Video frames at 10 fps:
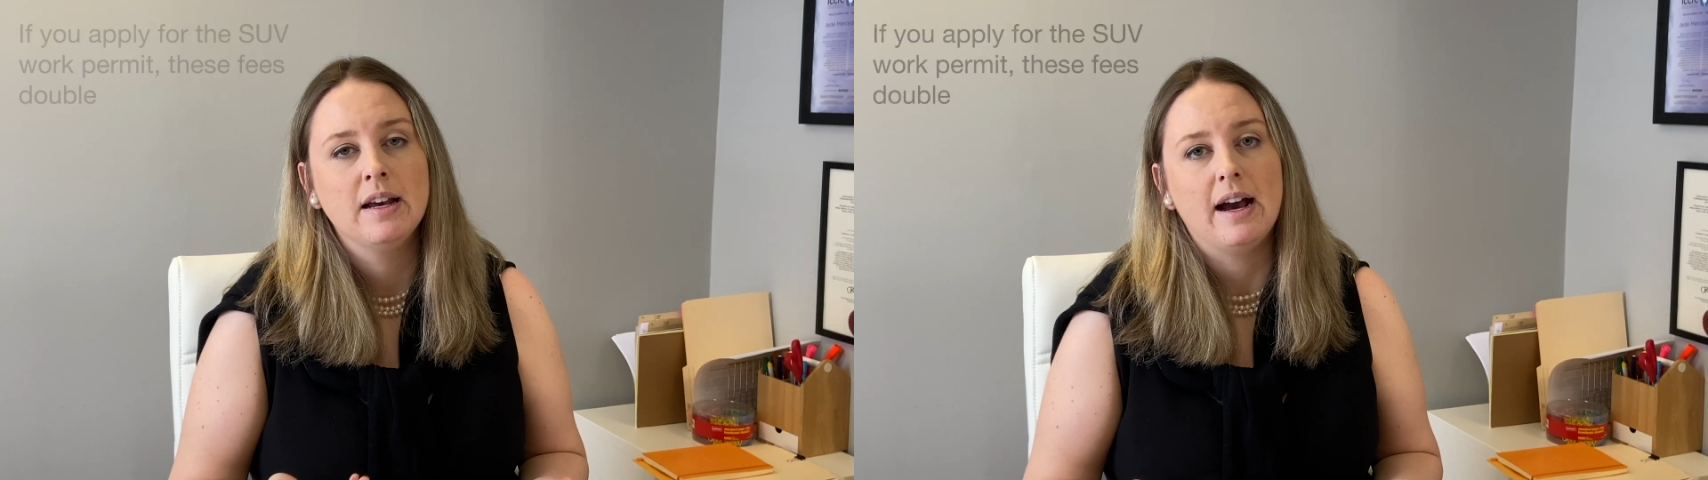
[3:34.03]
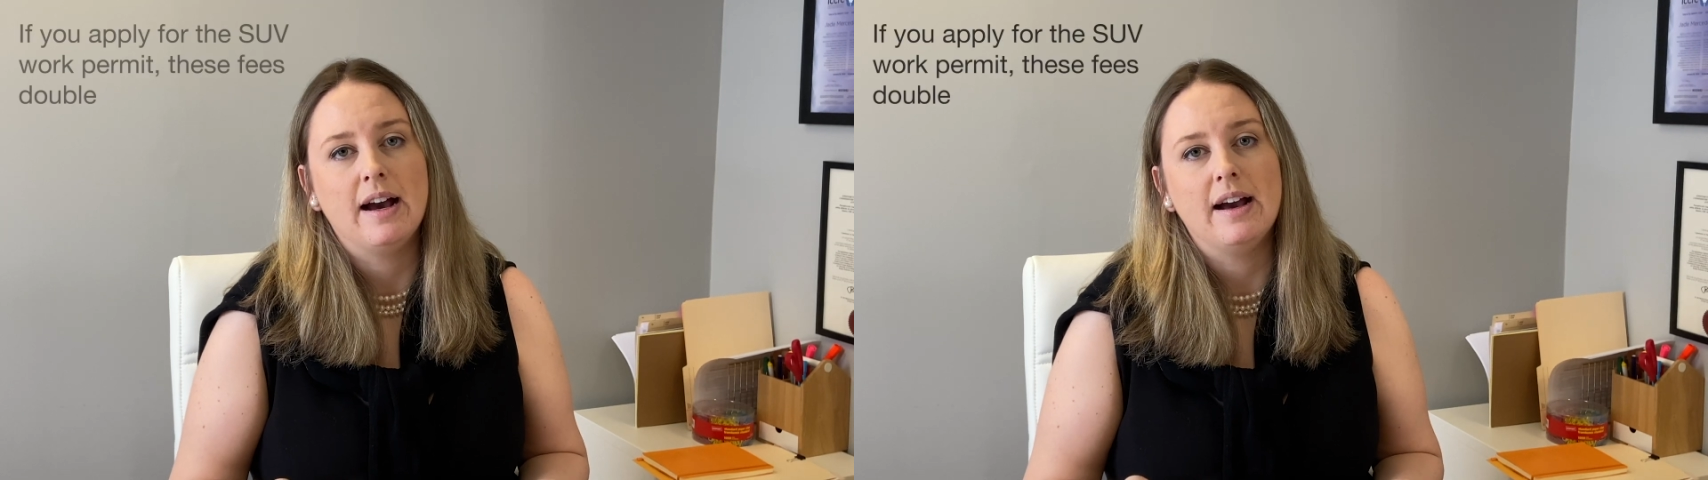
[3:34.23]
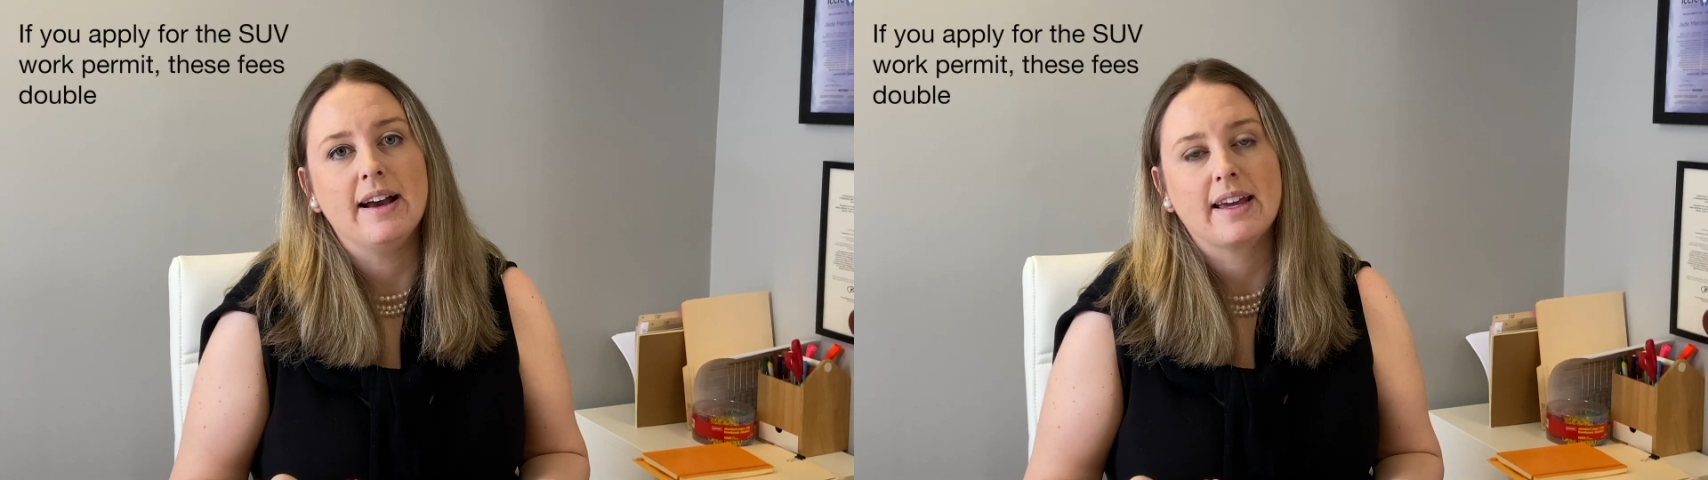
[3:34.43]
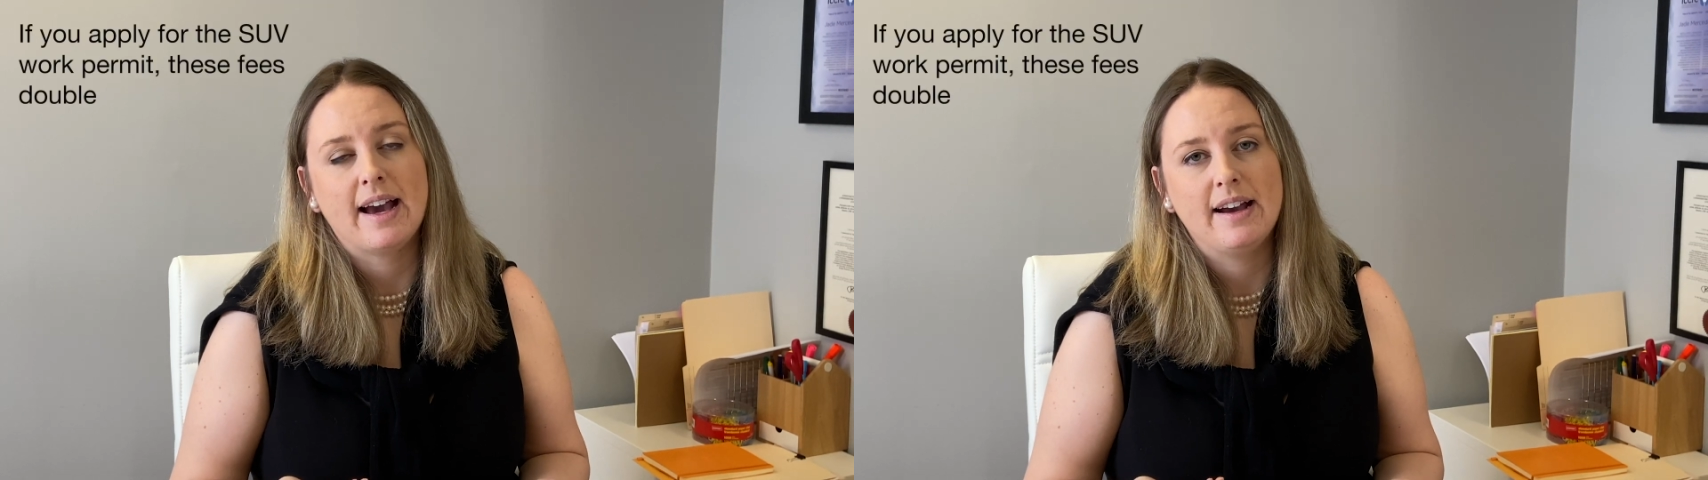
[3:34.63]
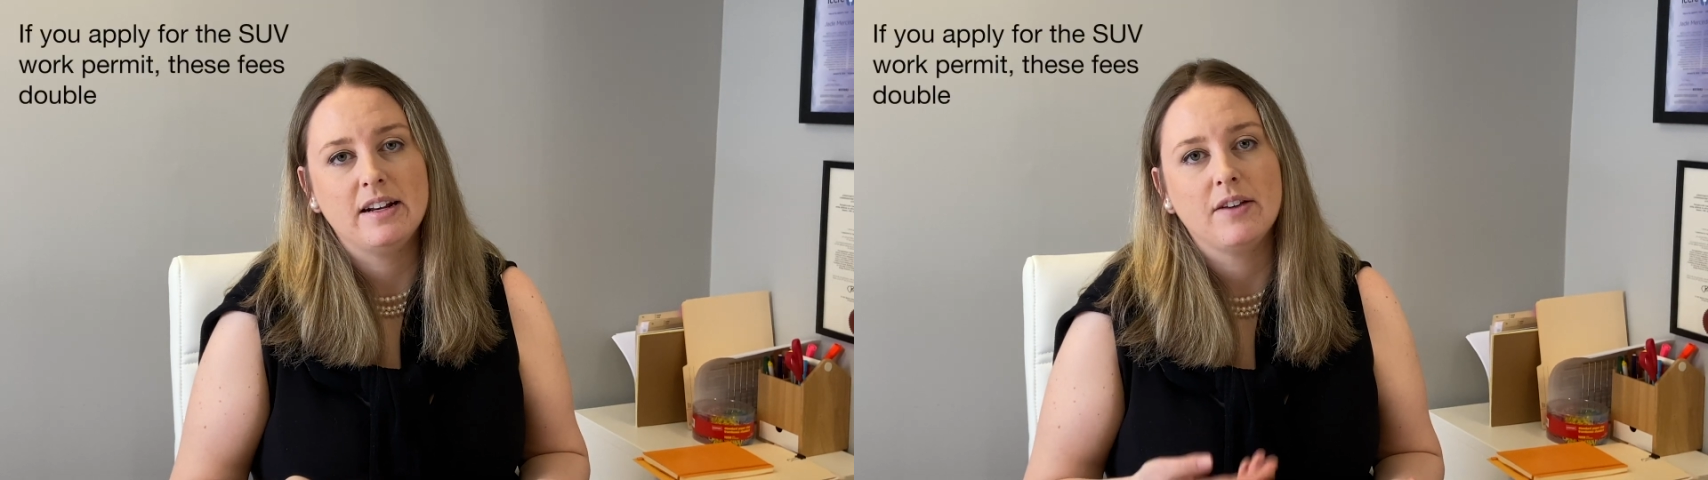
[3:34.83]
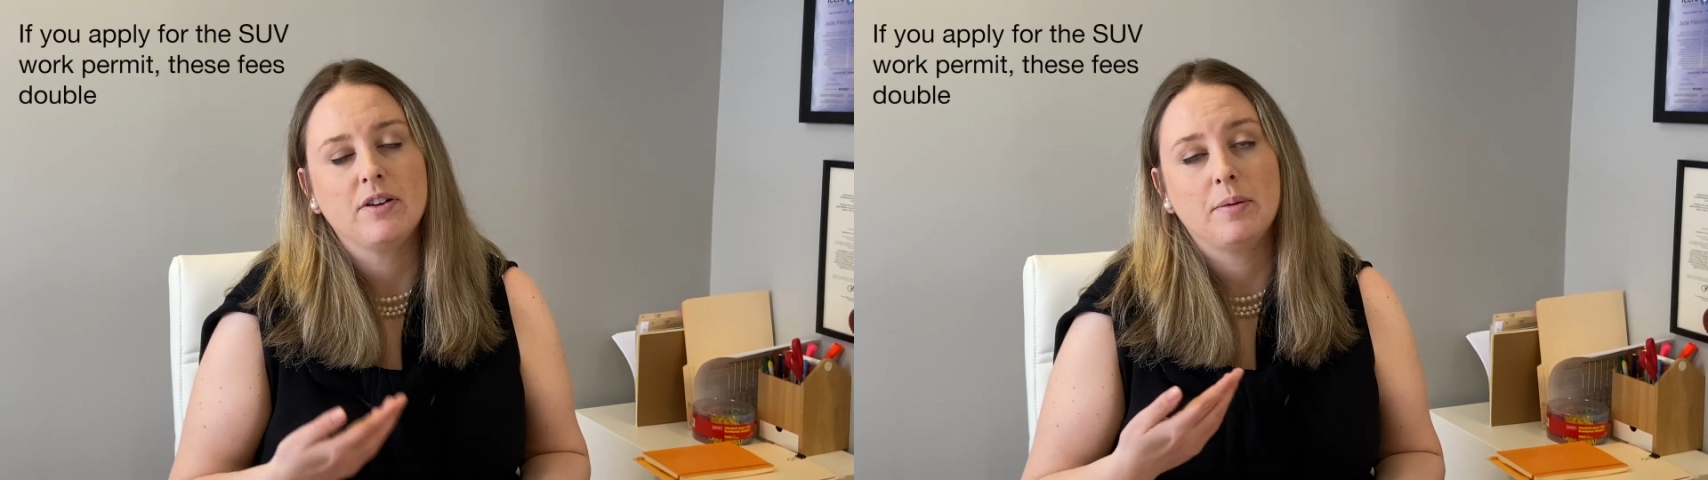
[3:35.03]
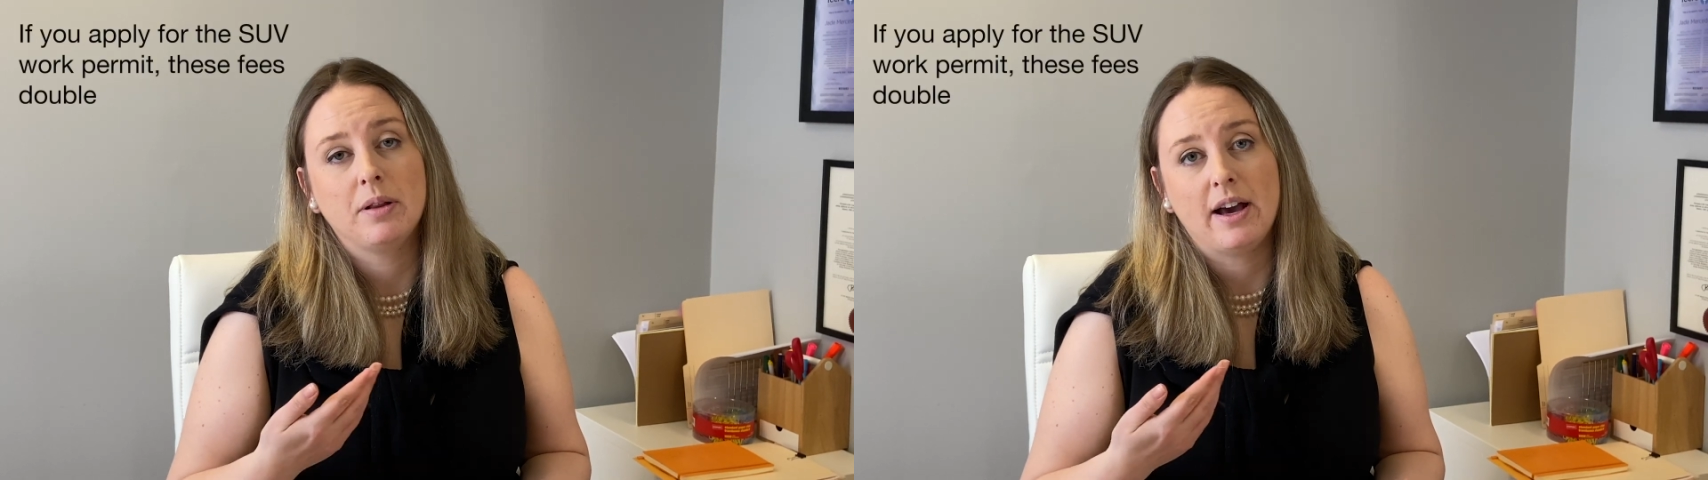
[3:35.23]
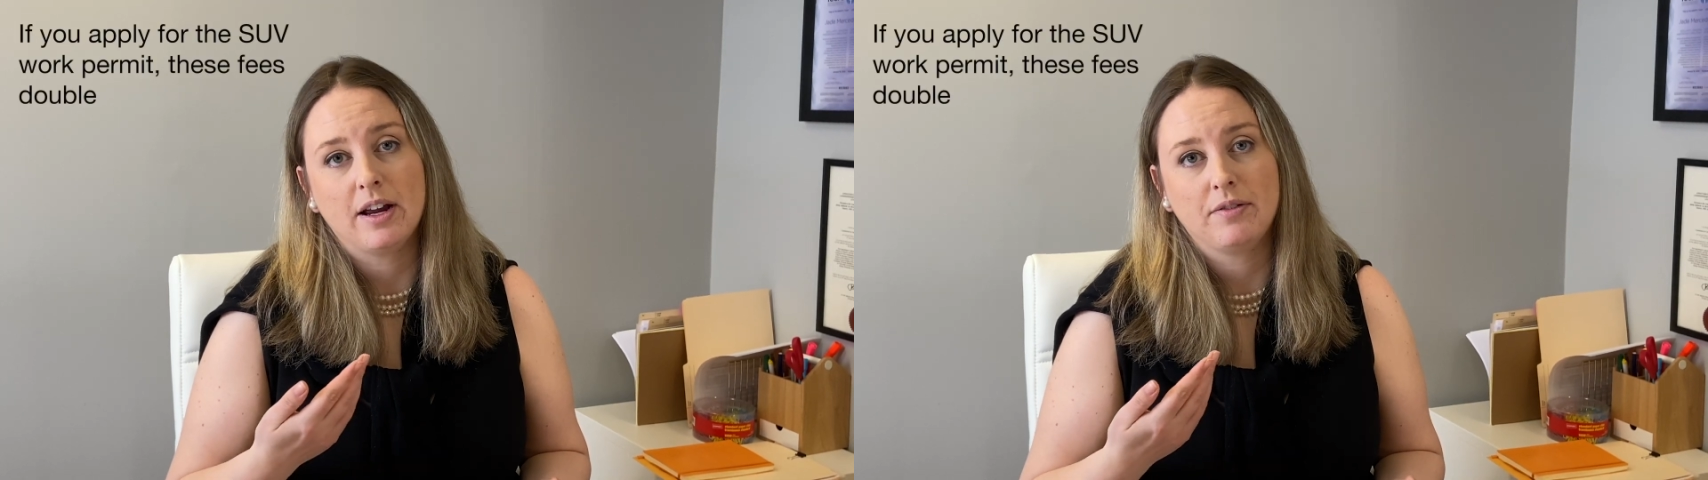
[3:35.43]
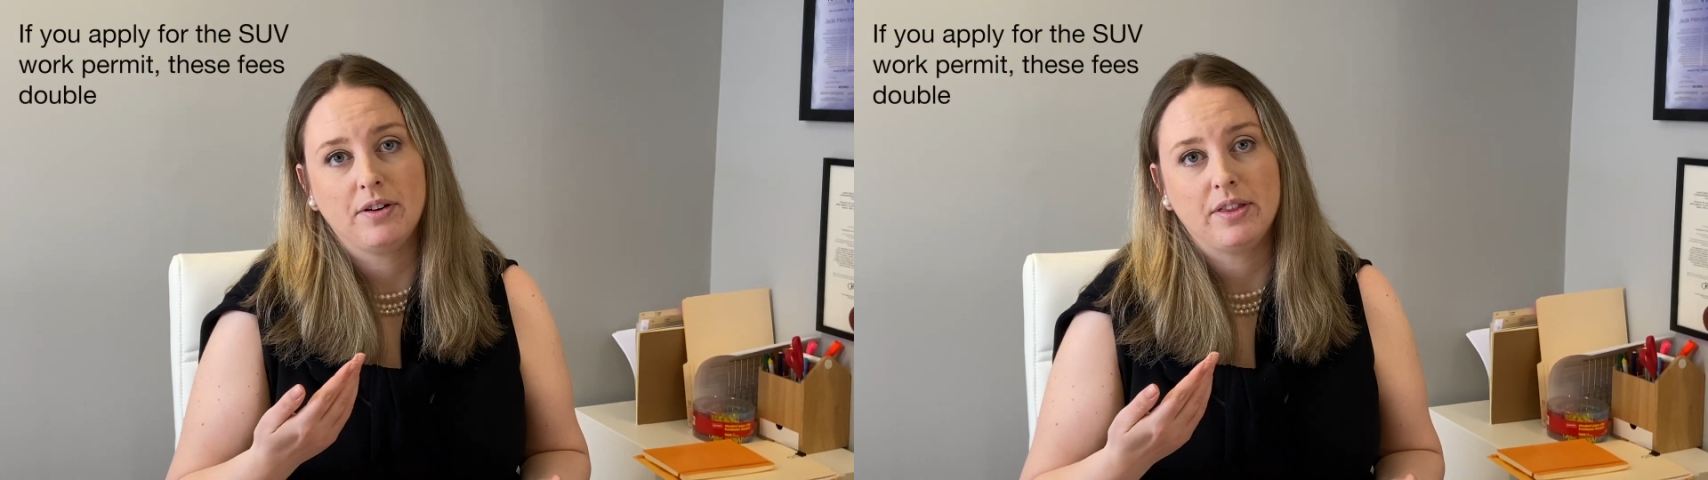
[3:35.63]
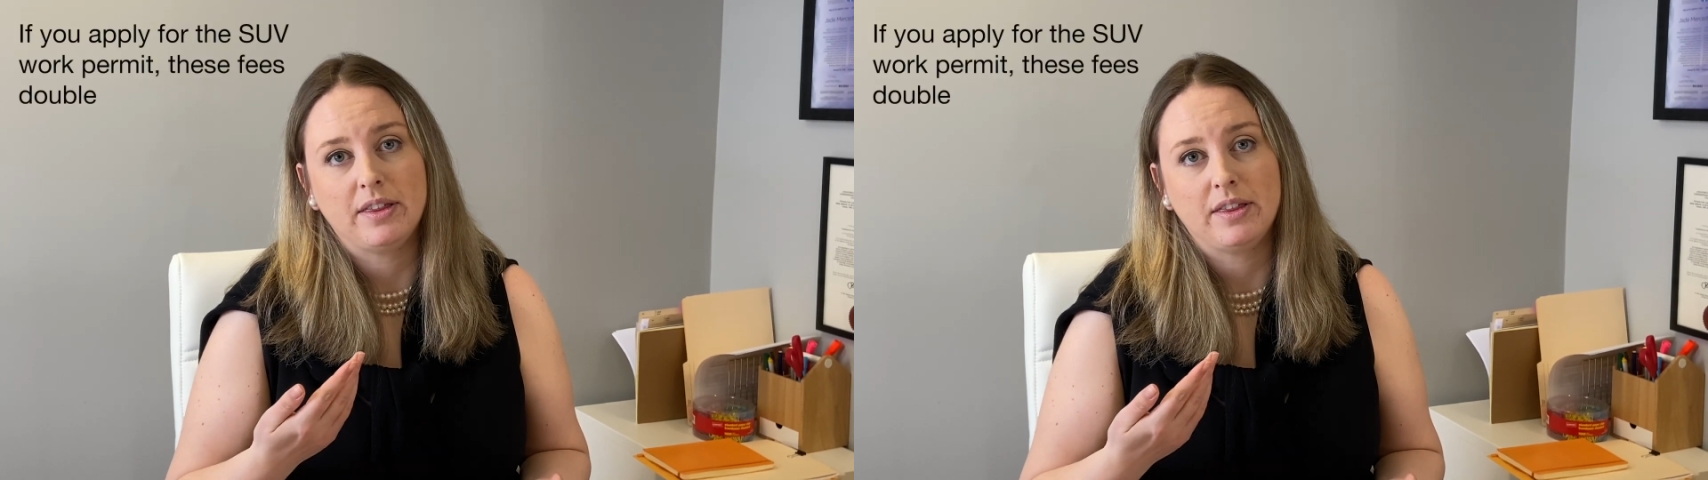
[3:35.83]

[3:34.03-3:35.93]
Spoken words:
Again, if you're applying for